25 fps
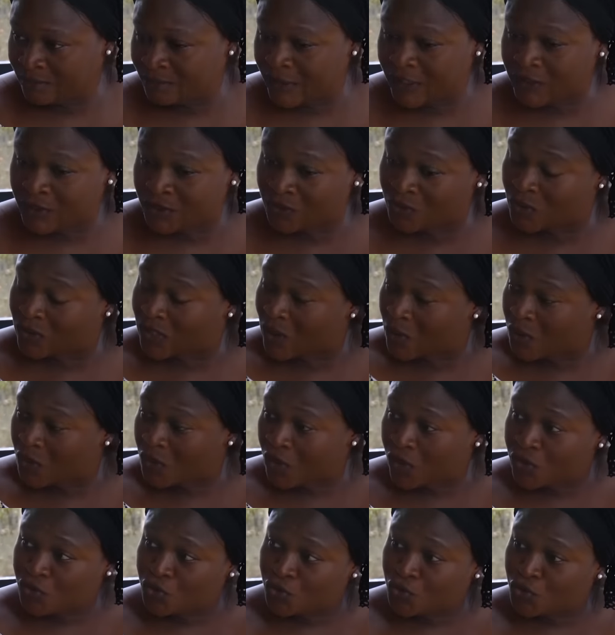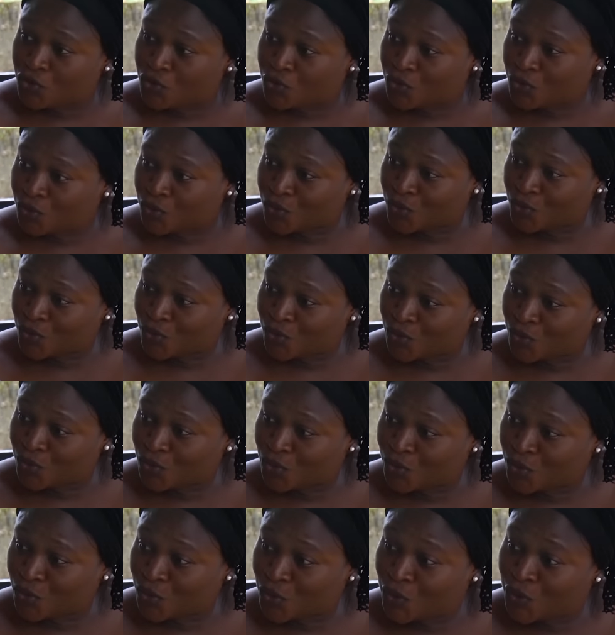But what are we going to do?
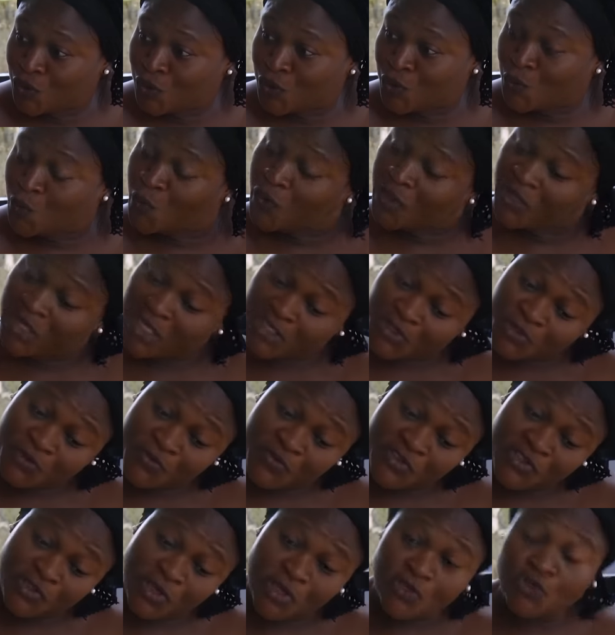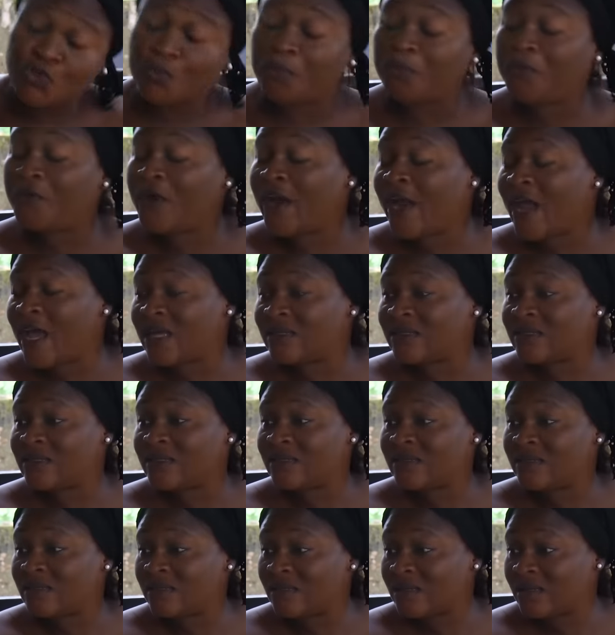We need to resort to
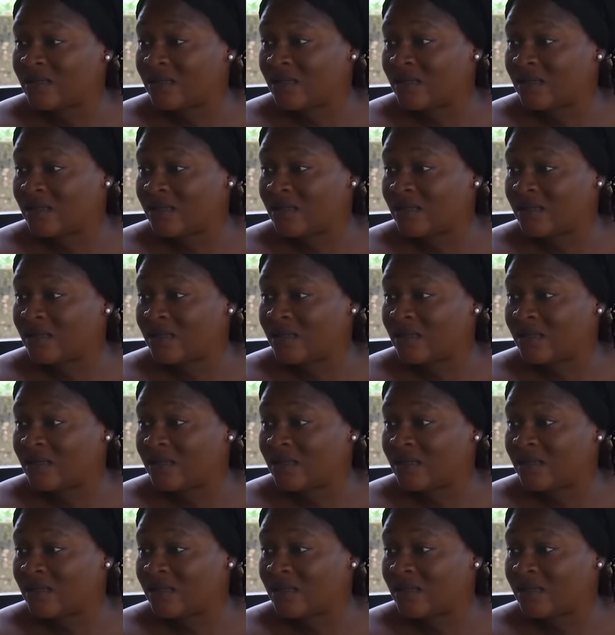prayers.